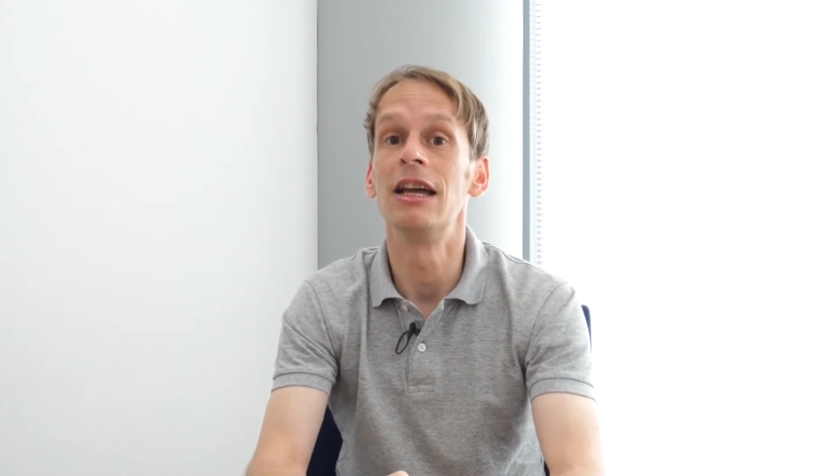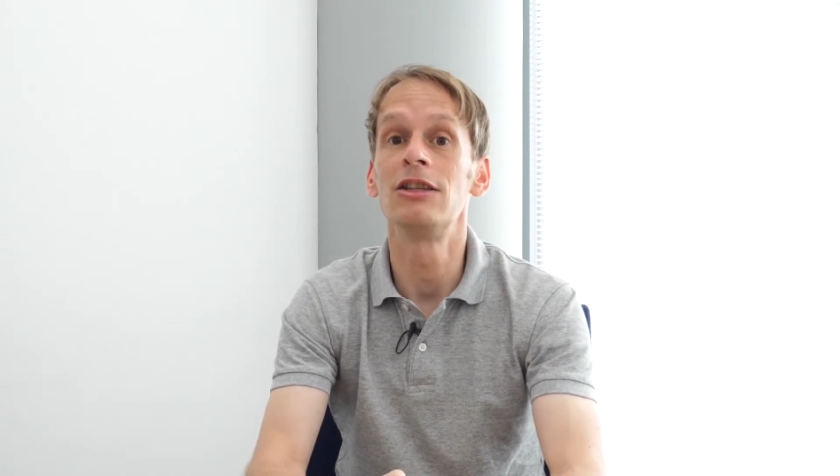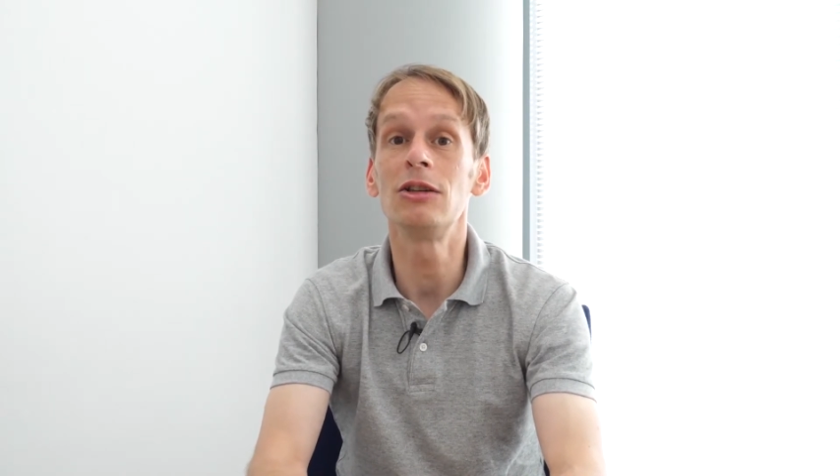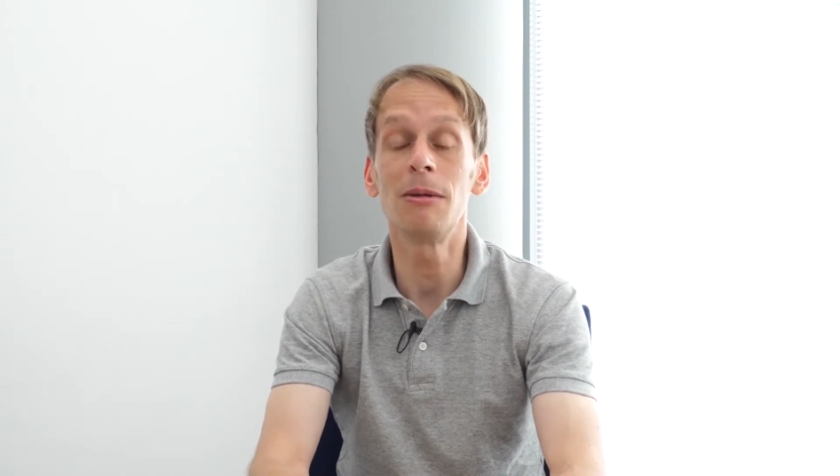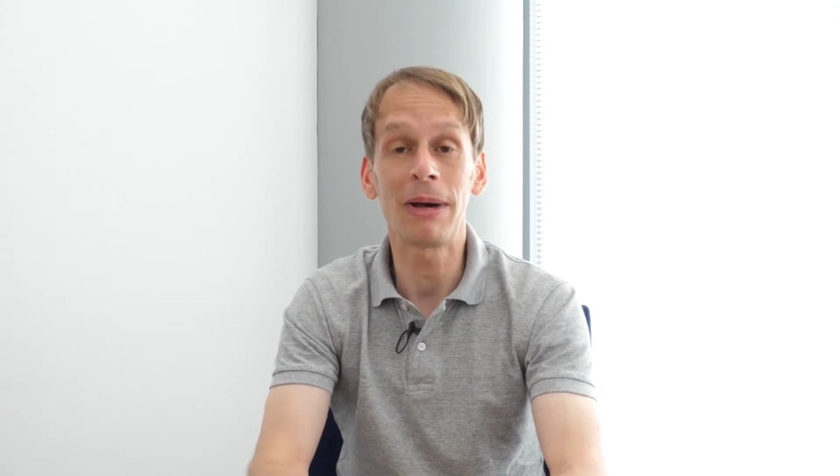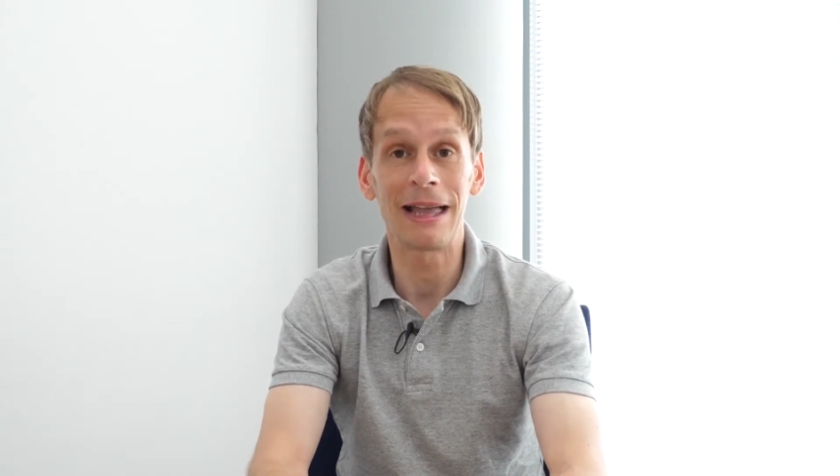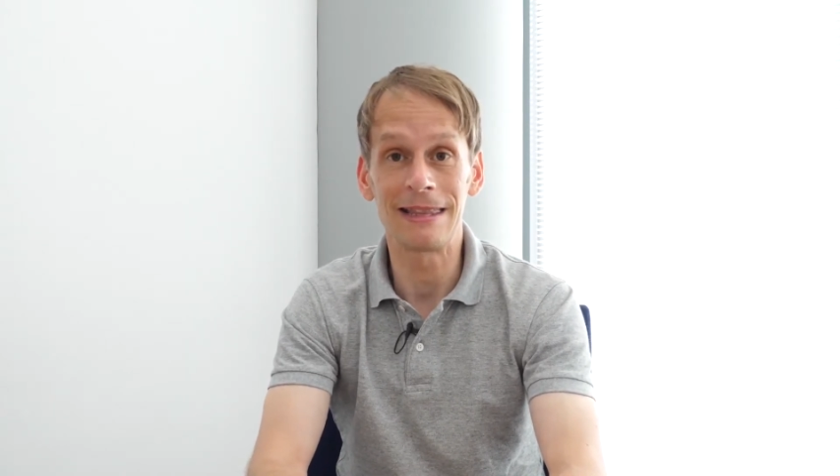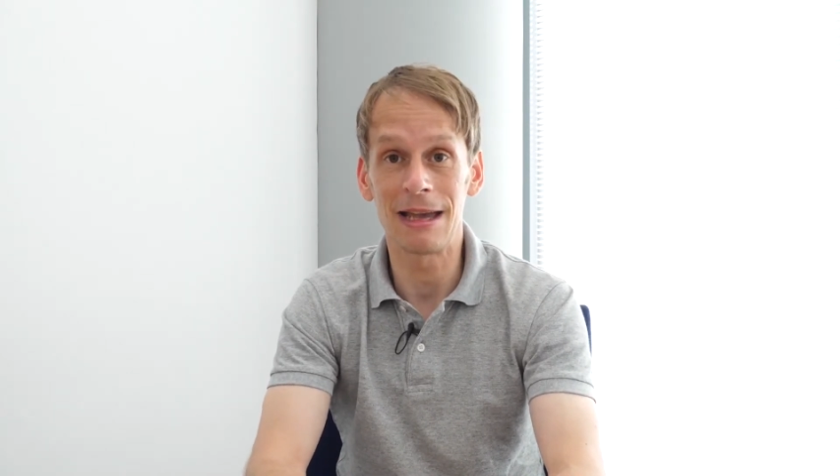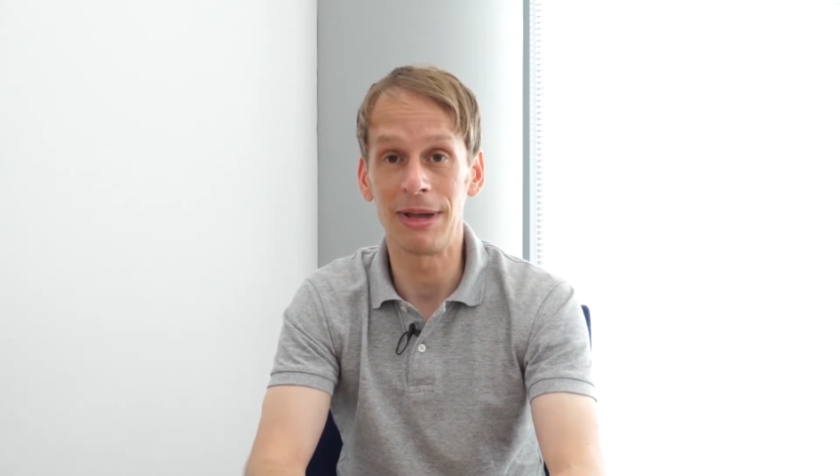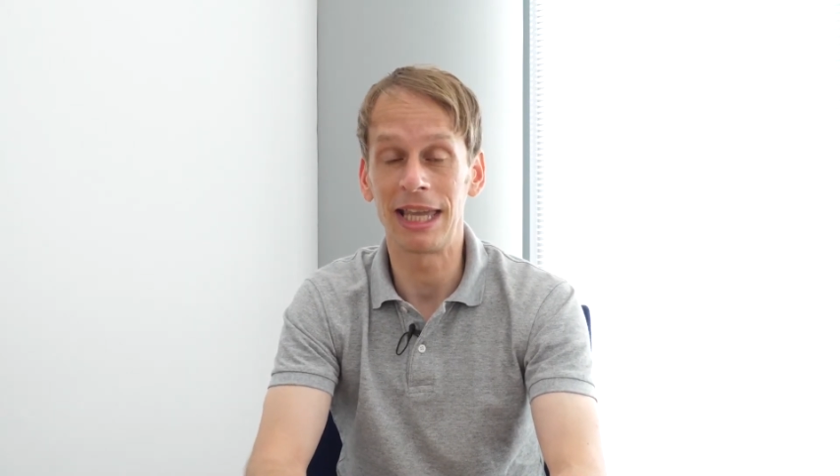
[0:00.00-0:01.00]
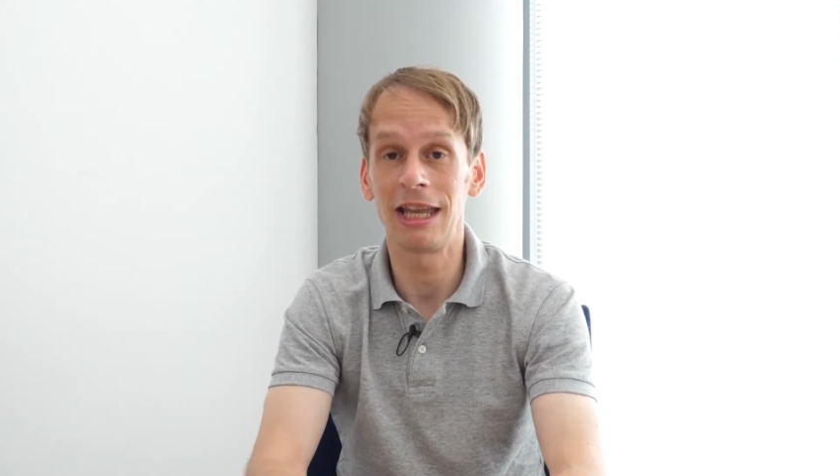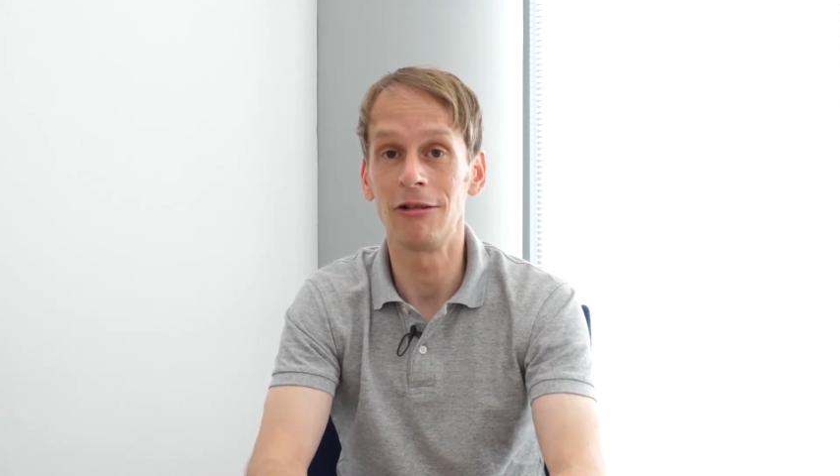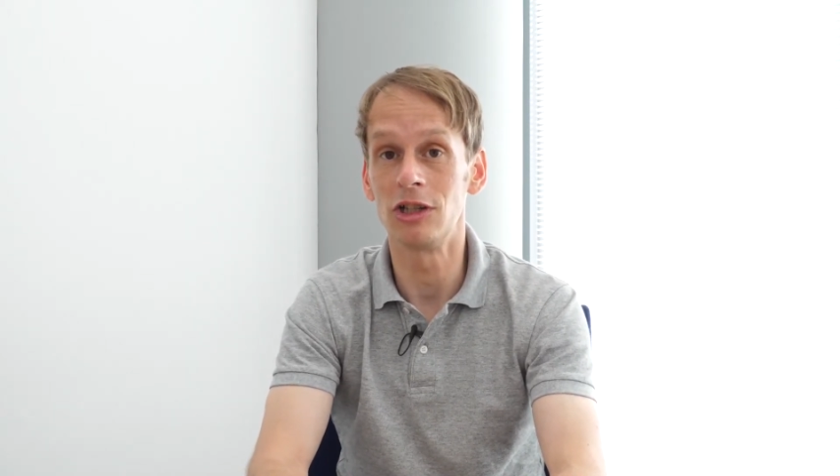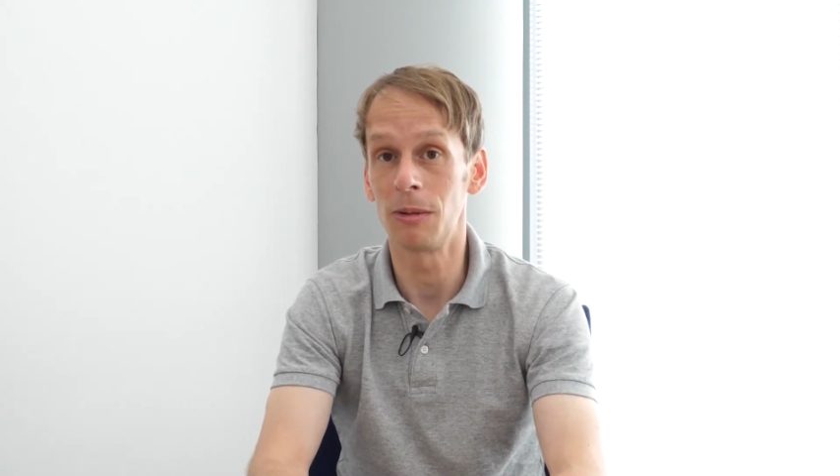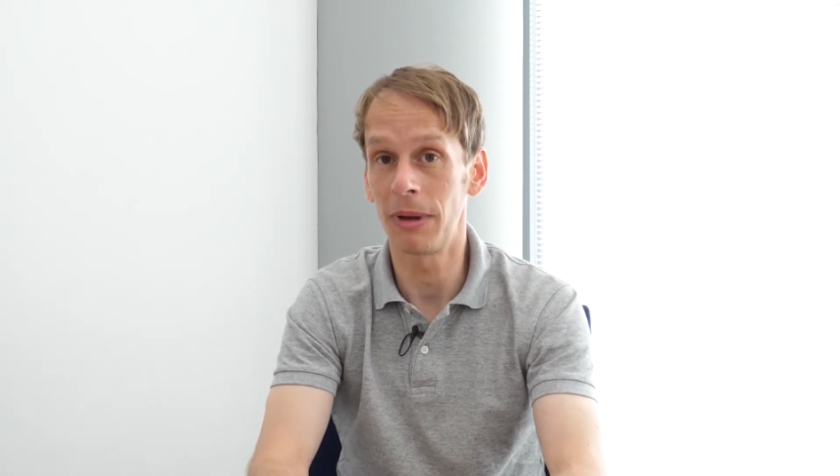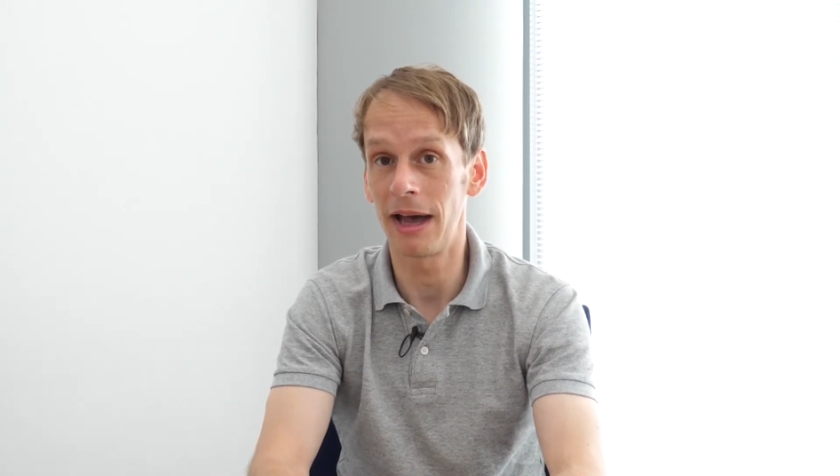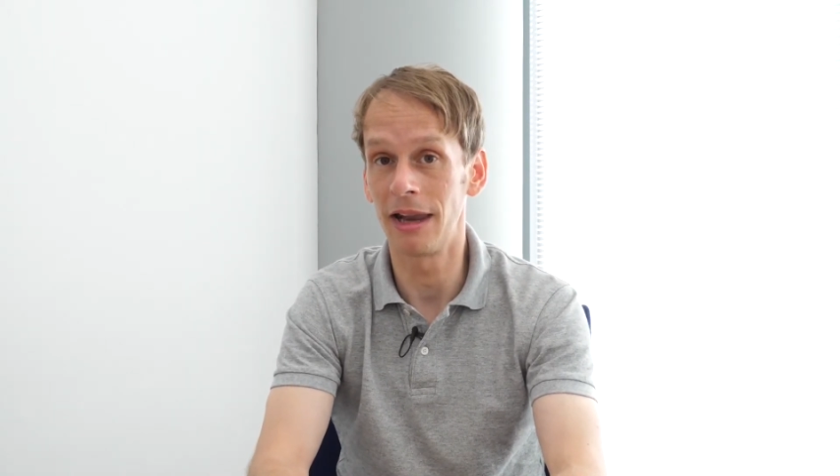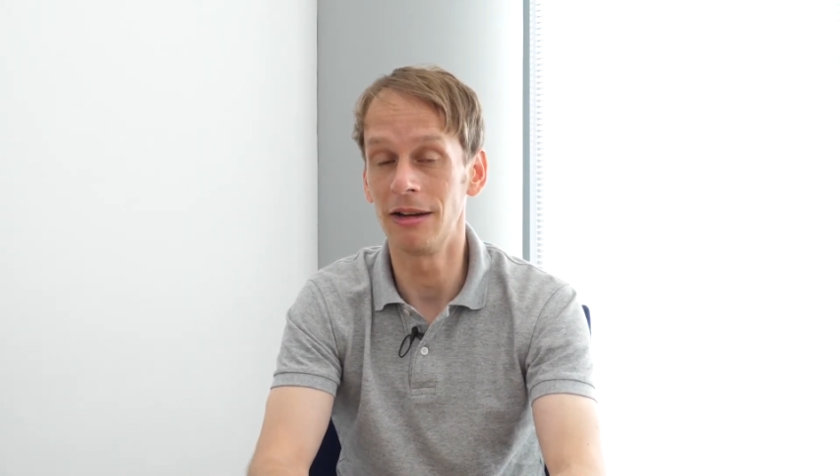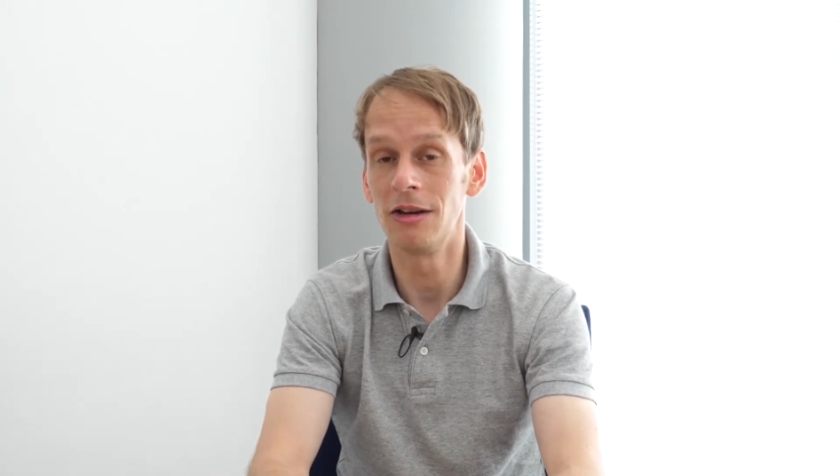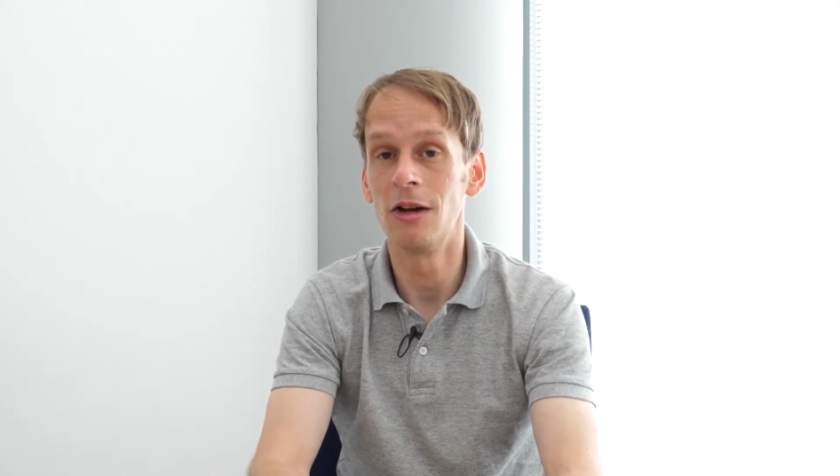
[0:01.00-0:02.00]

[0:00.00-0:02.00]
to the pandemic here in Japan